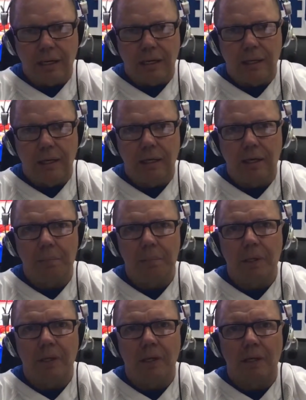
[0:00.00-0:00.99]
hit up
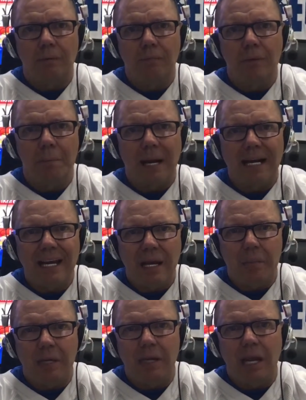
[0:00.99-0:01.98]

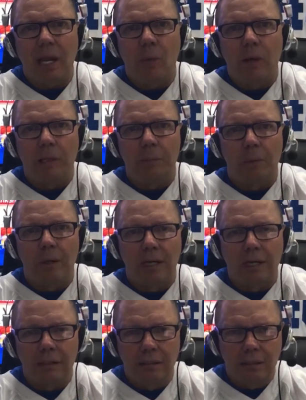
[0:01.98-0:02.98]
Miami, and we could
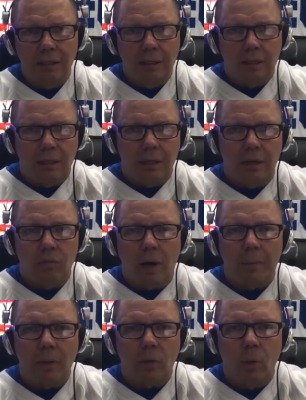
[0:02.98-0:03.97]
bring
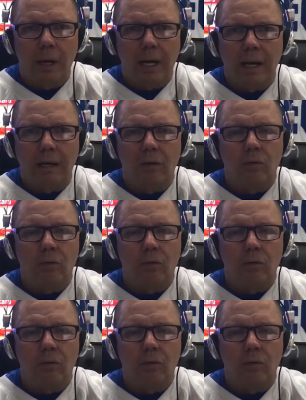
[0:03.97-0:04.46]
Robert Quinn in.